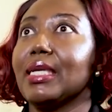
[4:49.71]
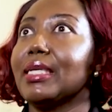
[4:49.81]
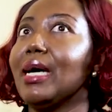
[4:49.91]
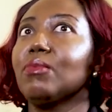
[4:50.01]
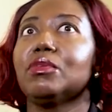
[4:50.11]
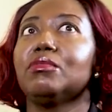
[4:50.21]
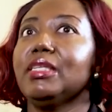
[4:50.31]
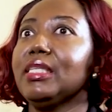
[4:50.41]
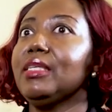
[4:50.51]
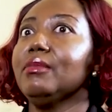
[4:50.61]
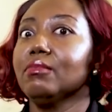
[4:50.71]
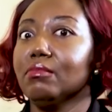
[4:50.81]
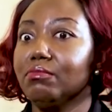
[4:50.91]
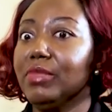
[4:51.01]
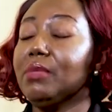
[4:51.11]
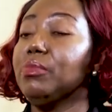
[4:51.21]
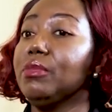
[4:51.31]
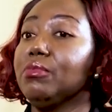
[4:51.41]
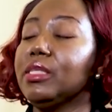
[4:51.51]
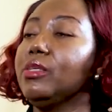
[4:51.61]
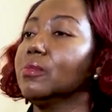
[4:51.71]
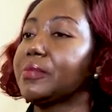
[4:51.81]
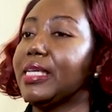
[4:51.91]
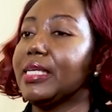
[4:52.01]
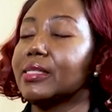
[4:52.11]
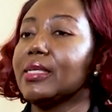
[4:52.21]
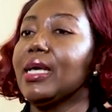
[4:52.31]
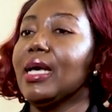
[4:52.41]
And that would really make me really upset.